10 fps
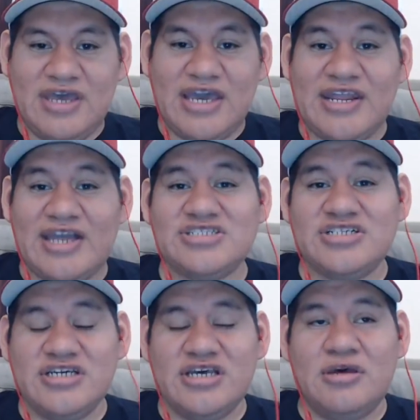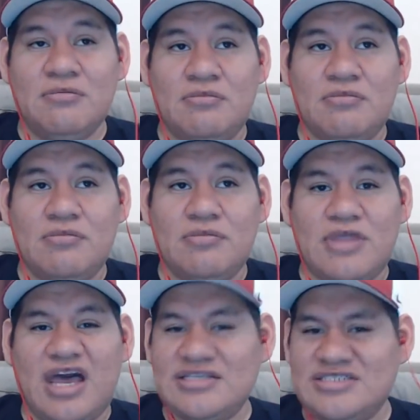And actually,
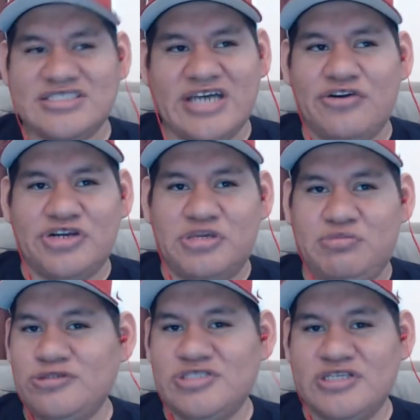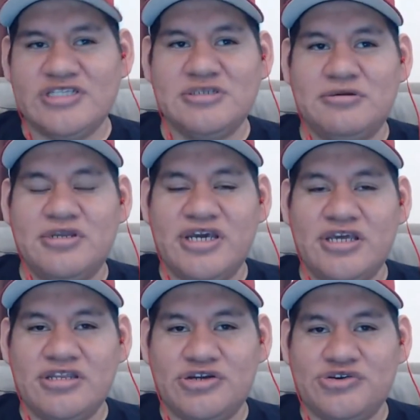since I already posted this
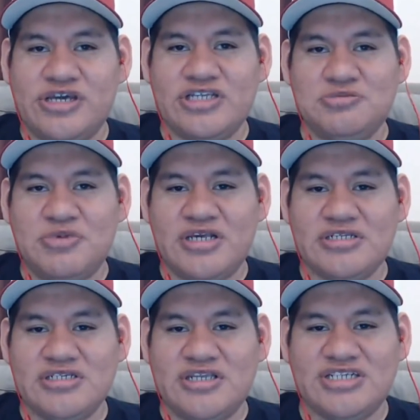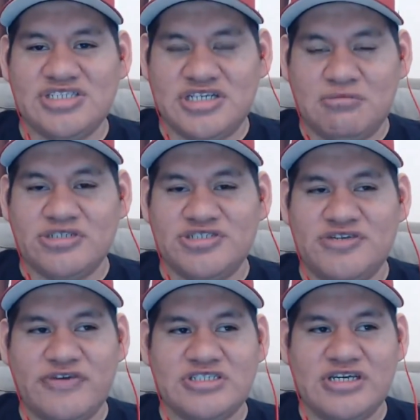in CreateSpace and actually in Merch
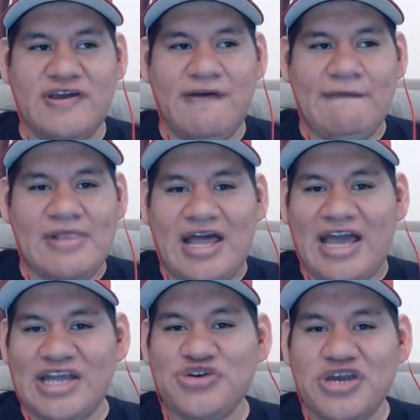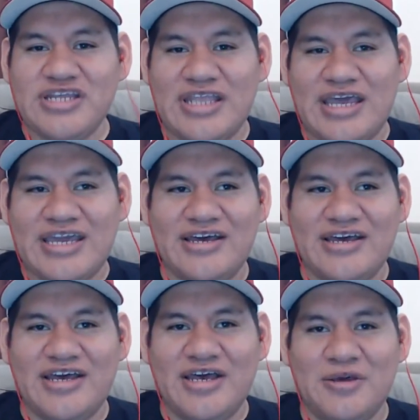University, I created like
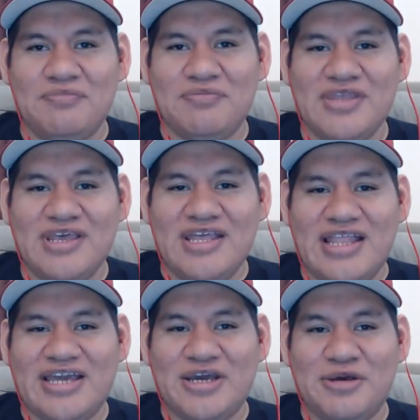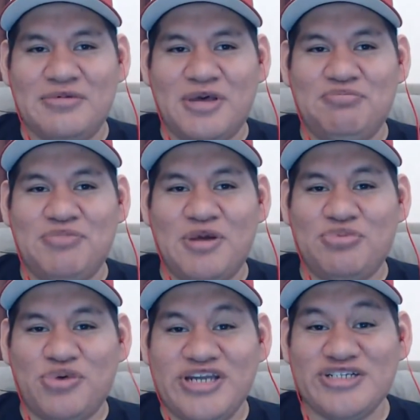like a
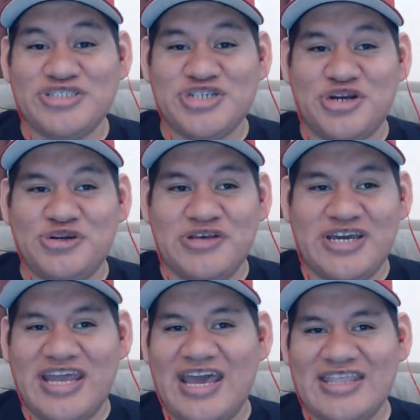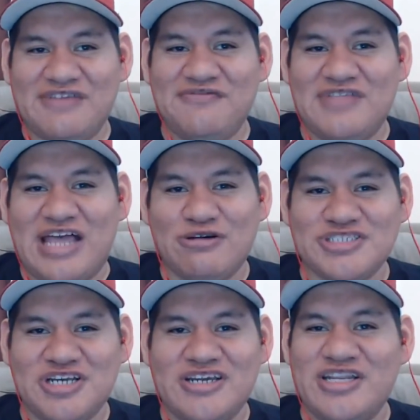prayer journal, and I had like flowers
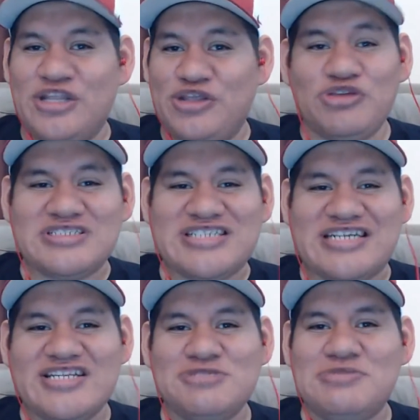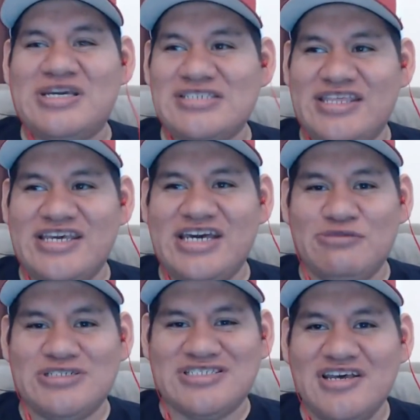on it. And the only reason I did it is because I think I
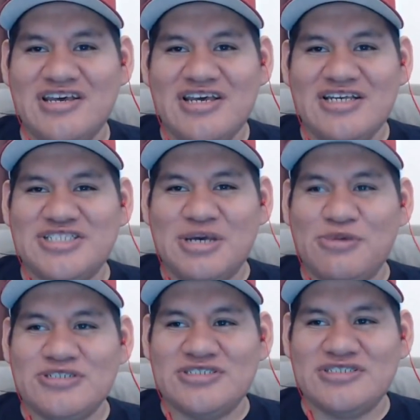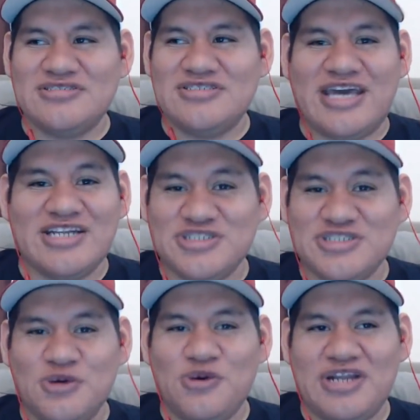was somewhere at a
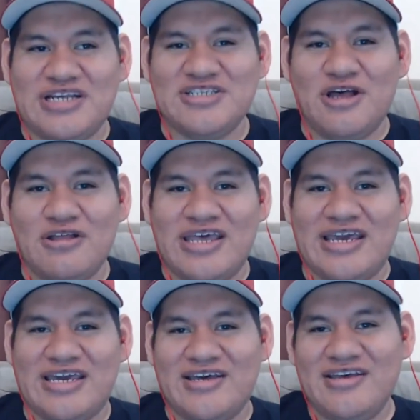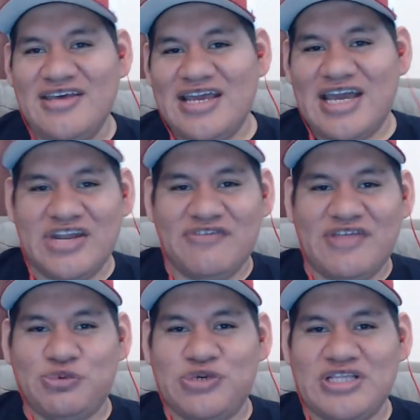store and I saw like kind of
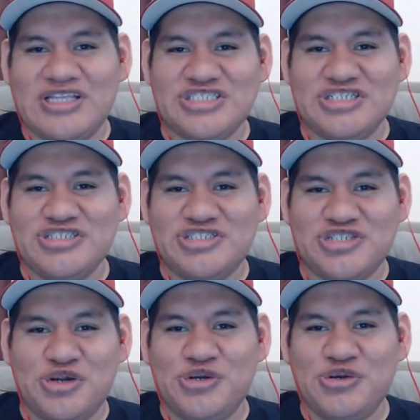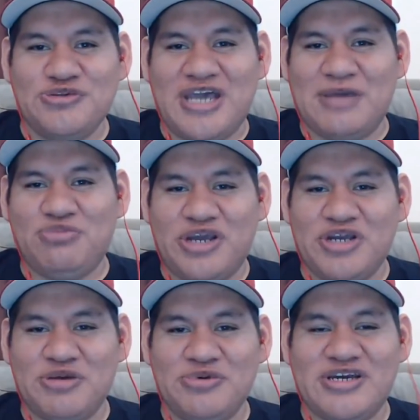like a religion journal type
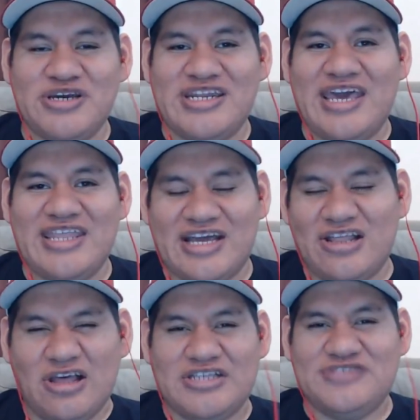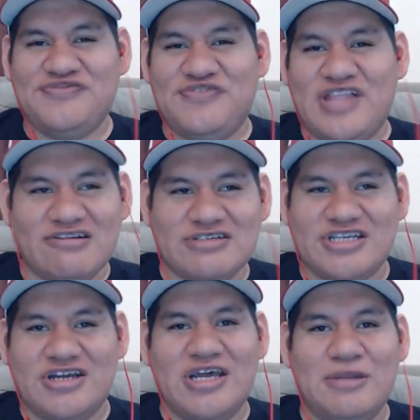prayer book, and it had like a lot of these flowers on it.